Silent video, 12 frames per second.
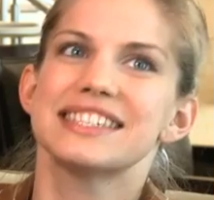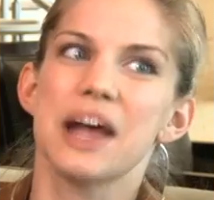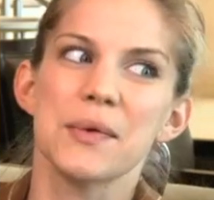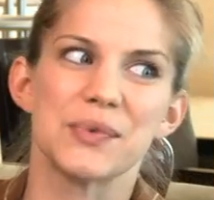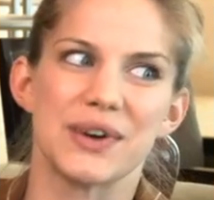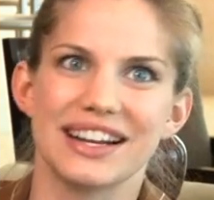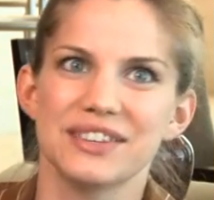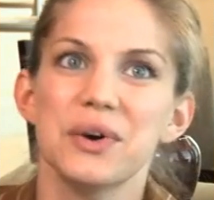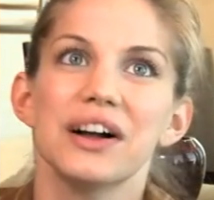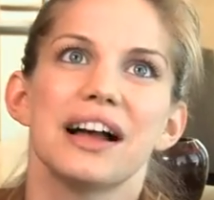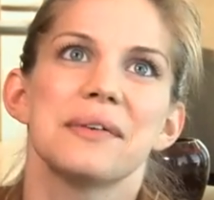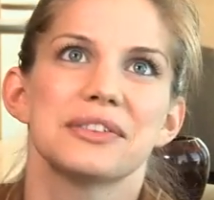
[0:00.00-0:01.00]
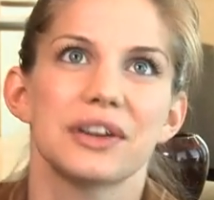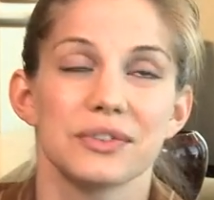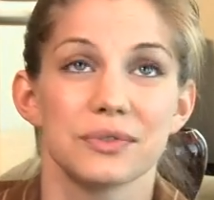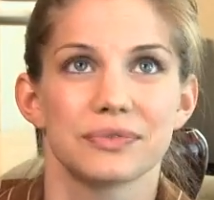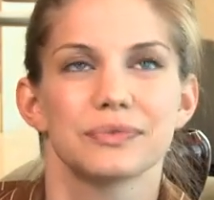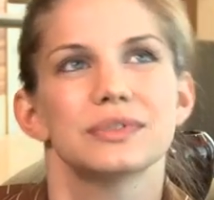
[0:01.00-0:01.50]
Somewhat. Well, I mean,
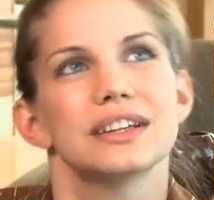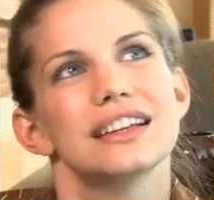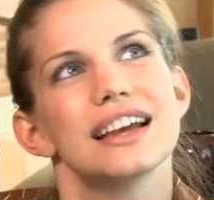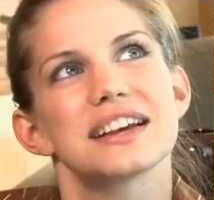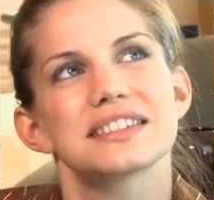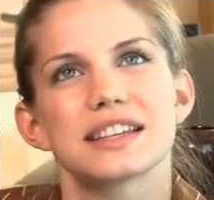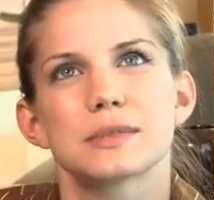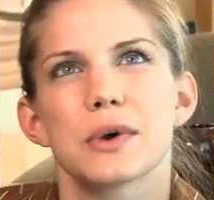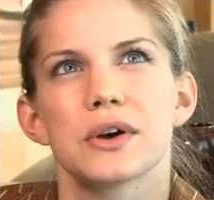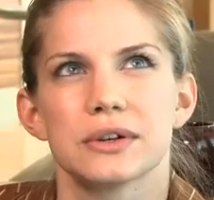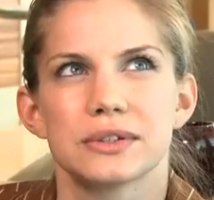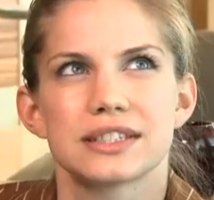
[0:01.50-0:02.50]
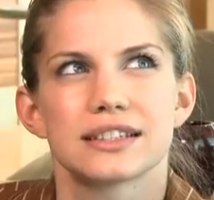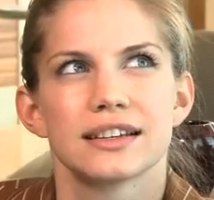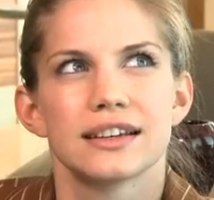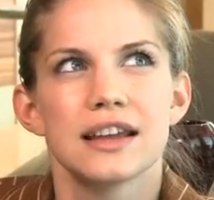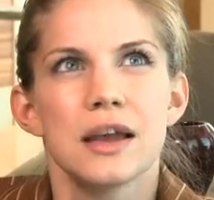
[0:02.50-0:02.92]
yes, I suppose.